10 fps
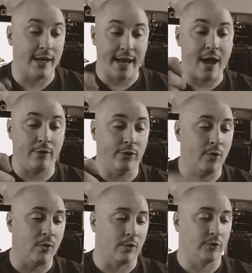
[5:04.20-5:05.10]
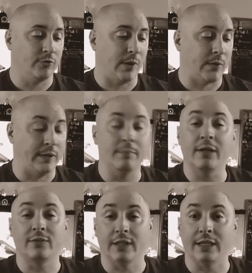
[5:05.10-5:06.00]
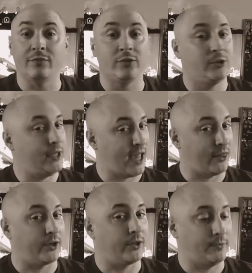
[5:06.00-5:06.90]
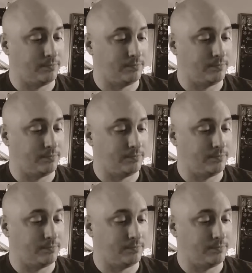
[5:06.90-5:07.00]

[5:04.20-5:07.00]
now yours, where we must live together."